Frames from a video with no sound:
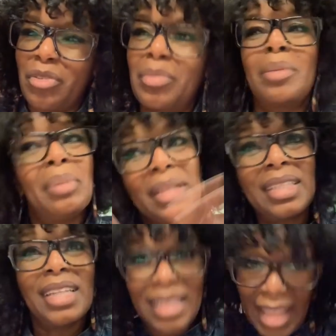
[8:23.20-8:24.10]
for me. But
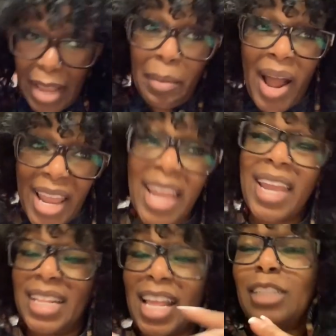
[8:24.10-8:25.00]
in my
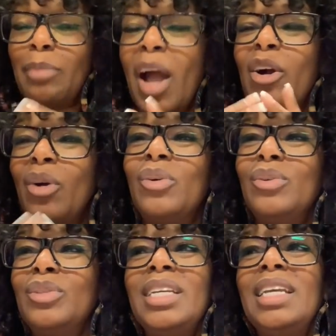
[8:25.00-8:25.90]
head, that's my
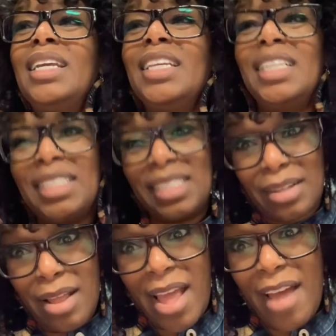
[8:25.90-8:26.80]
goal is
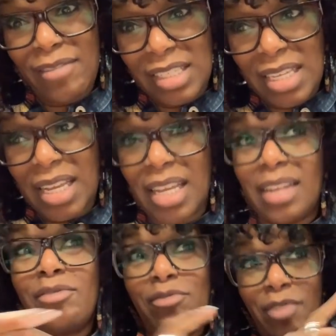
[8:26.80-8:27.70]
that have a
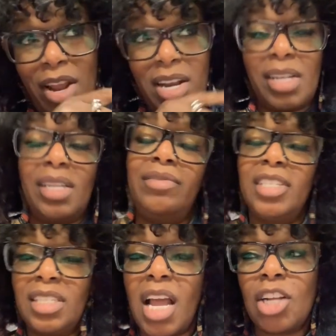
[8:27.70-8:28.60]
ticket ready to leave
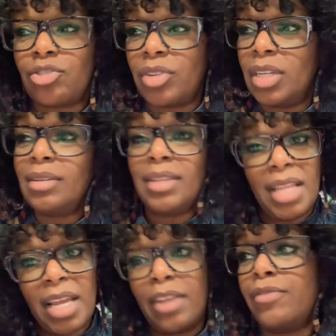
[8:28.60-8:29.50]
this country.
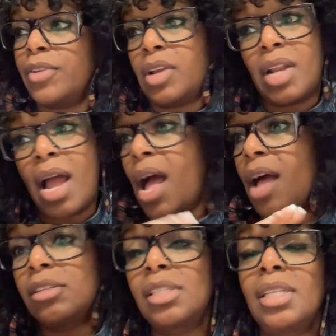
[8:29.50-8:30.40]
They can figure it out.
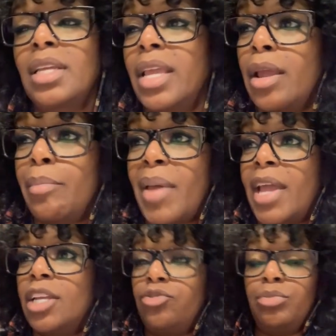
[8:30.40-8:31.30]
I'll send a care
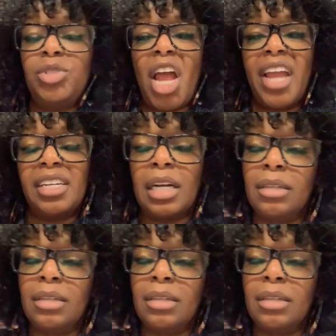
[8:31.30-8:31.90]
package from China